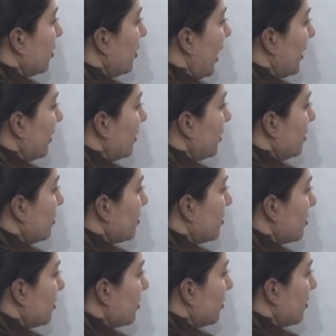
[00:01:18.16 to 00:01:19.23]
like
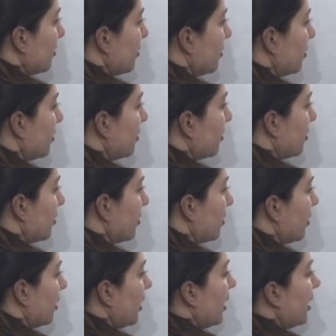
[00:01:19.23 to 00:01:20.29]
this.
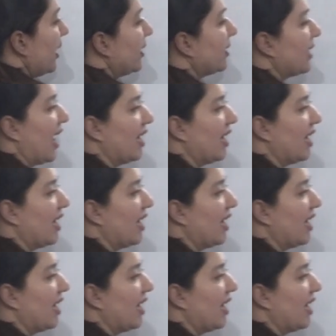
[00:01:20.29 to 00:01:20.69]
It